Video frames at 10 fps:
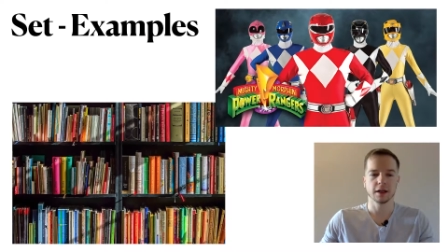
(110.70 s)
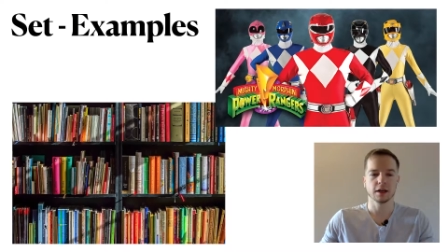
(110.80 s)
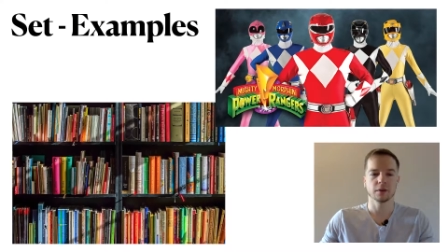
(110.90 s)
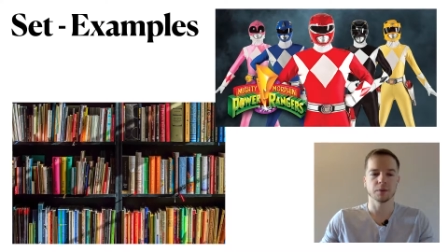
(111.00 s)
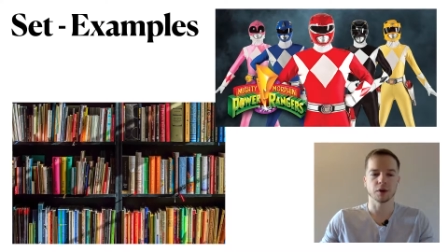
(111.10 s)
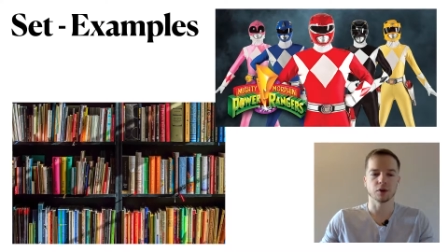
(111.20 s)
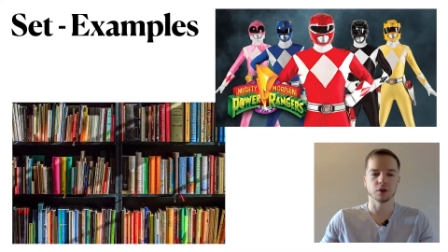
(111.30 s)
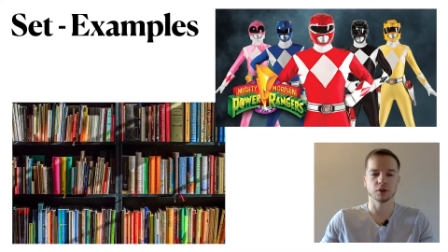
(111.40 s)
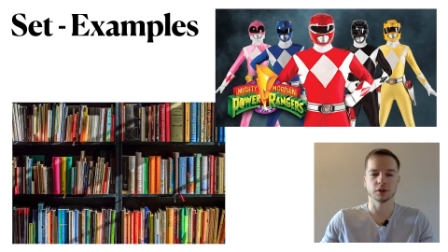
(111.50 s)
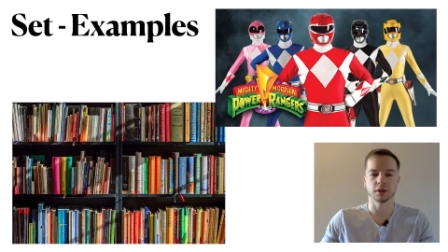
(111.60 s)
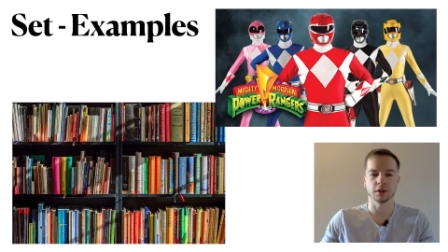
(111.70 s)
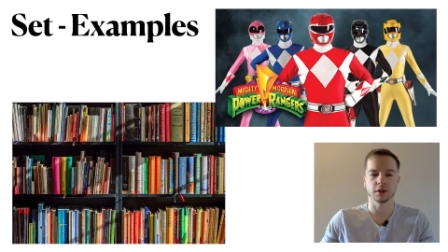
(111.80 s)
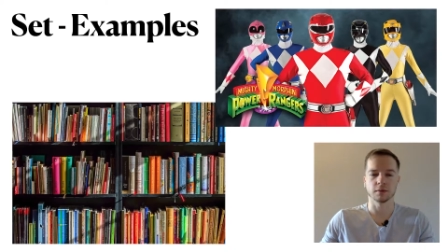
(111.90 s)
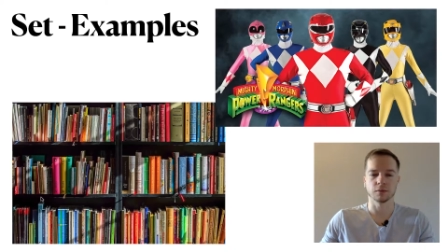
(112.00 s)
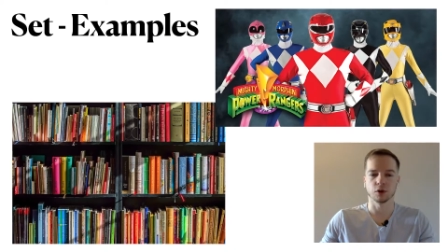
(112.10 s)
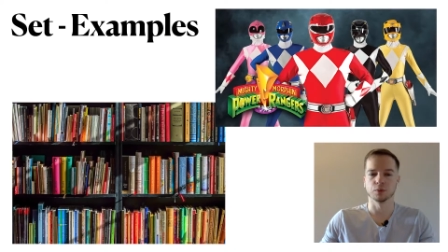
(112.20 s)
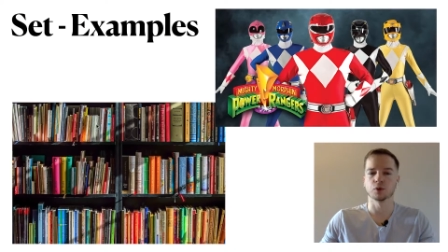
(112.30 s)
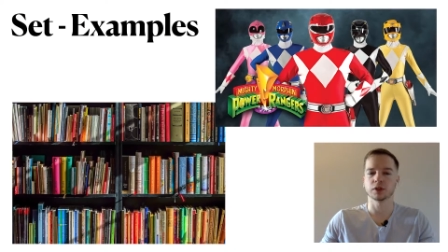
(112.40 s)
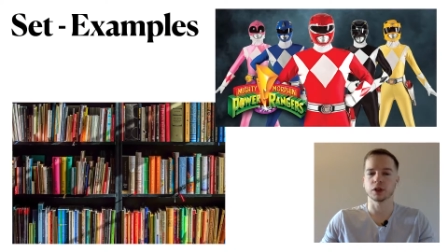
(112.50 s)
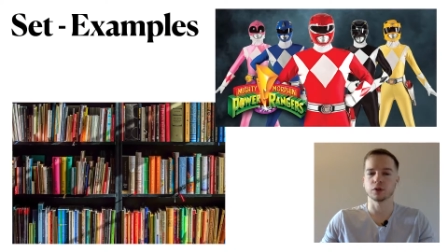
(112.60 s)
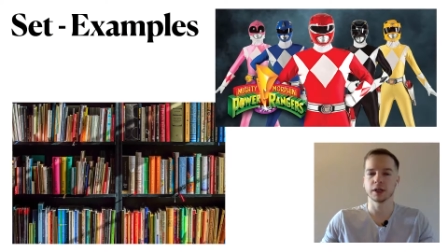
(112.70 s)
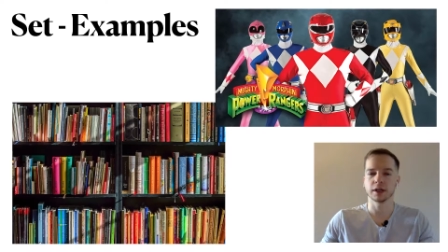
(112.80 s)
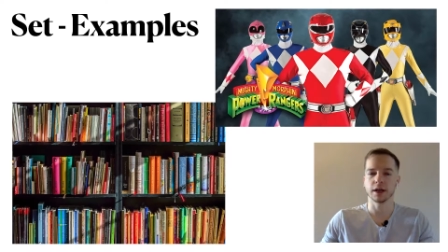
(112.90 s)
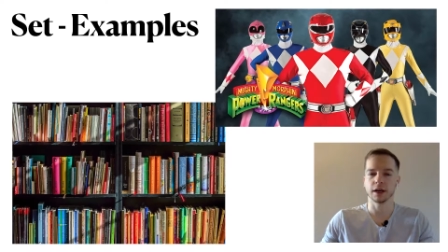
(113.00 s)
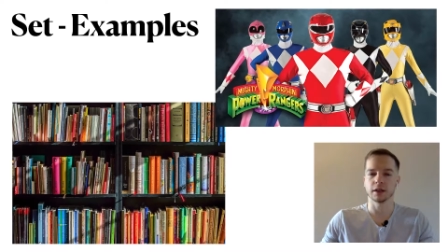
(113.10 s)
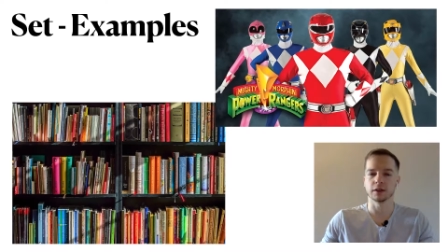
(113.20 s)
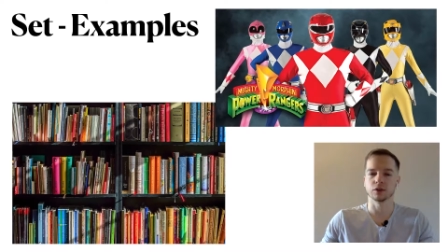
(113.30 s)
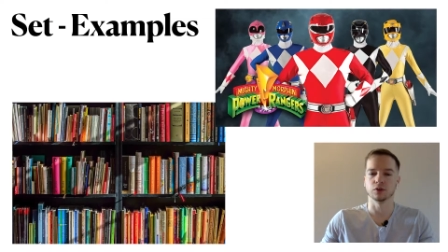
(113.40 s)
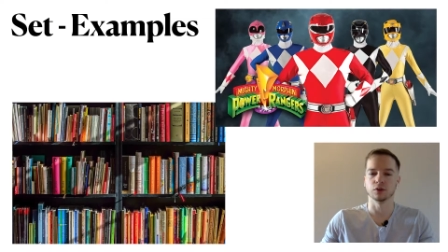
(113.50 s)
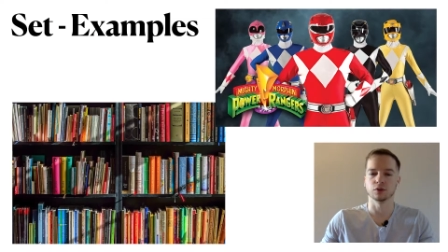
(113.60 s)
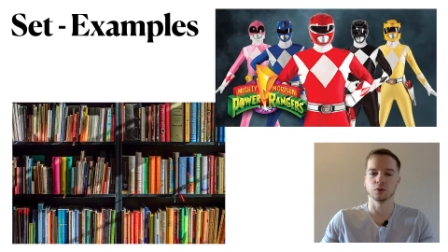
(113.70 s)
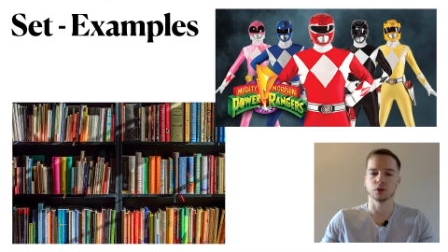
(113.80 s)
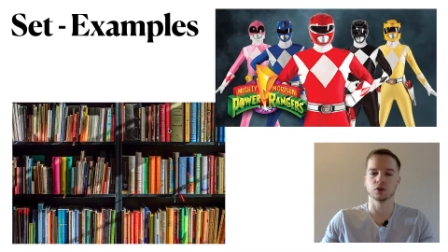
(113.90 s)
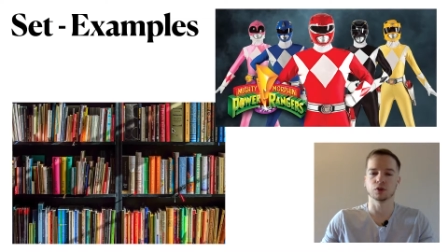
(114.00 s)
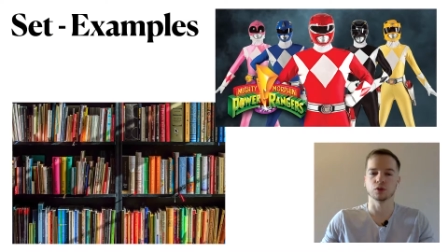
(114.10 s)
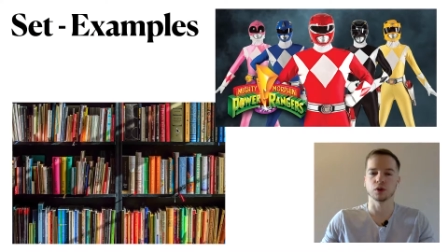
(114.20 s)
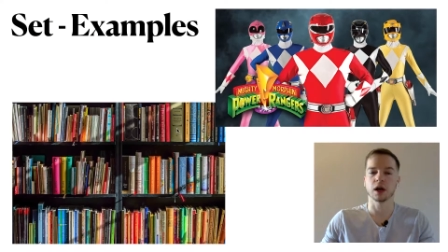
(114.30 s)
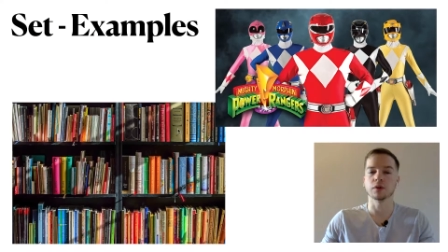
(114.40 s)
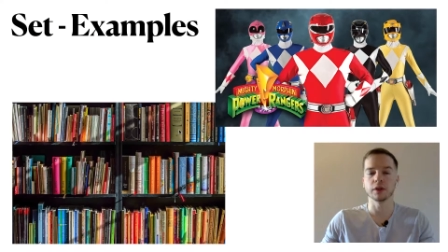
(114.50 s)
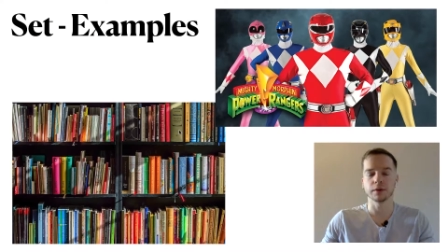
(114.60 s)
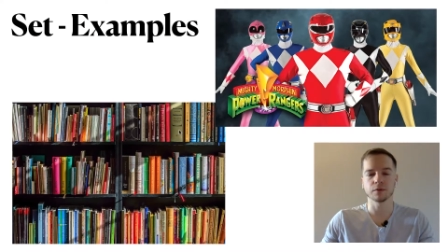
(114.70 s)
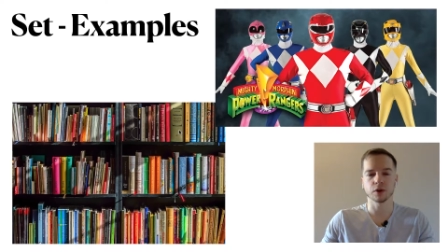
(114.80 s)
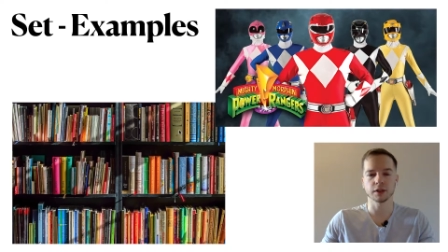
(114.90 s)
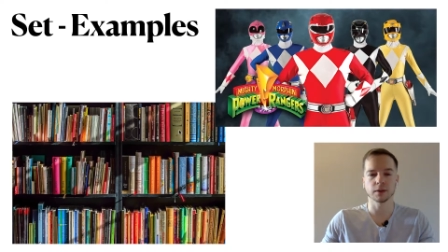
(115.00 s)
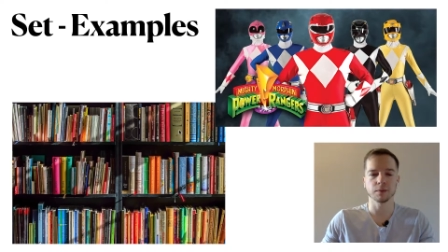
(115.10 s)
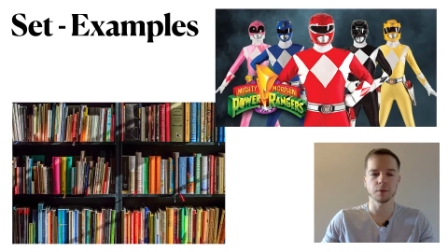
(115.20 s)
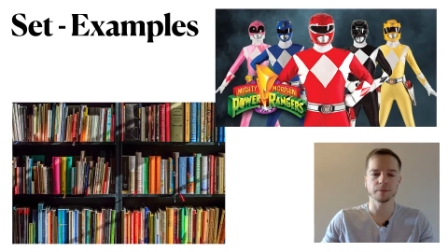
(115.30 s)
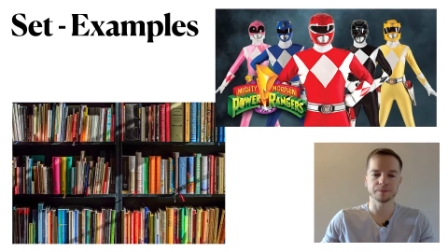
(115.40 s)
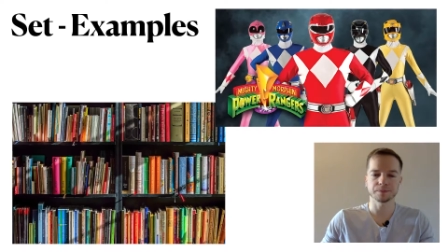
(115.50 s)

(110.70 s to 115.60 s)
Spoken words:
because all books are unique and you don't want to count them, for example.